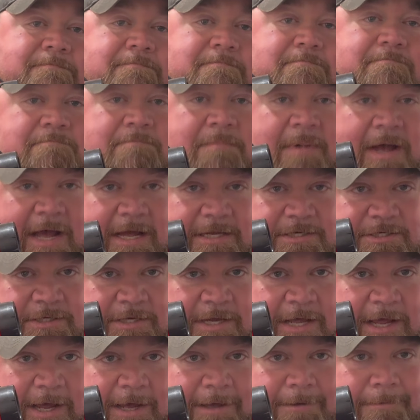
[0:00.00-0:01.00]
Imagine
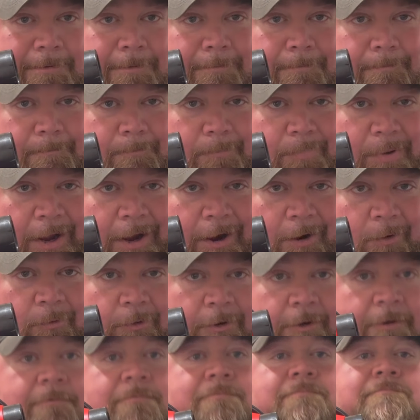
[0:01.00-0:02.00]
that,
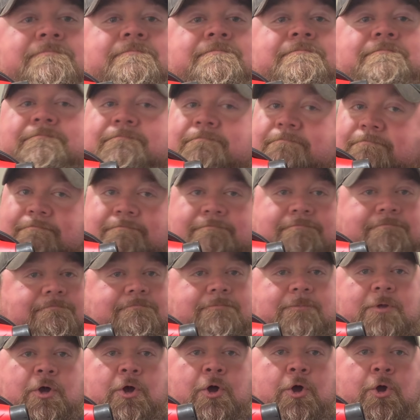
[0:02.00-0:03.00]
Bauer.
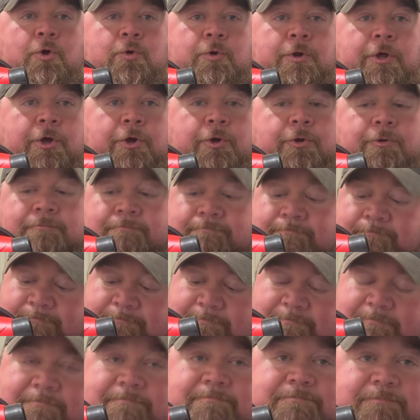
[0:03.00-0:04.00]
Who knew?
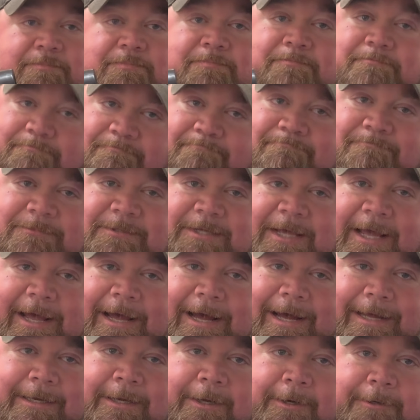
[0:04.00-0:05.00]

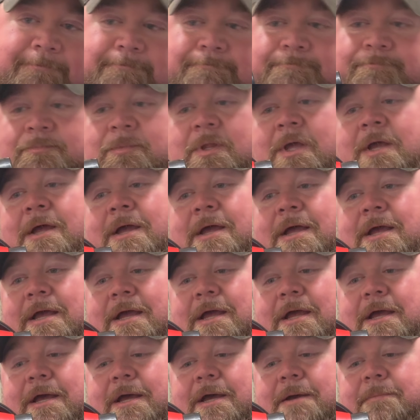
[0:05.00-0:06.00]
Yeah, I know.
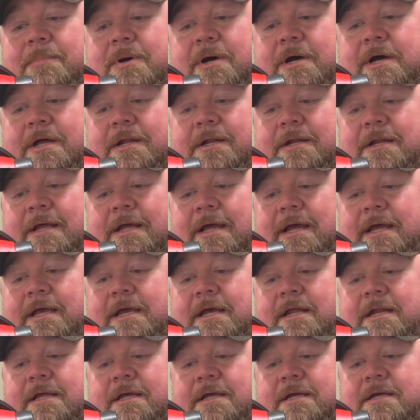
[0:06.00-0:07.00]
But
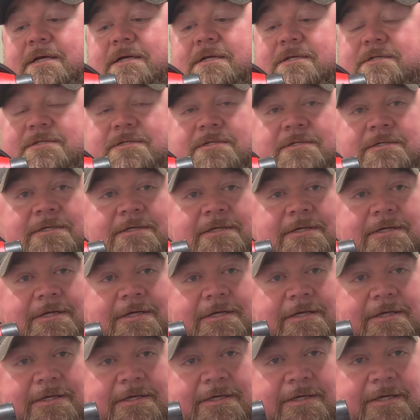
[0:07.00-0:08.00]
it is
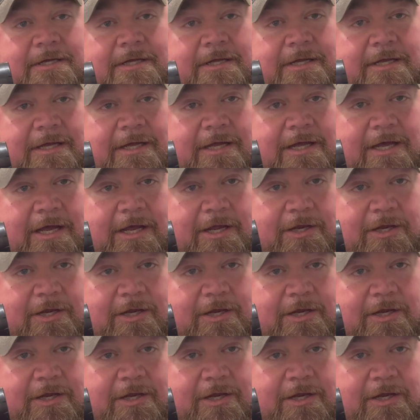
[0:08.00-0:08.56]
a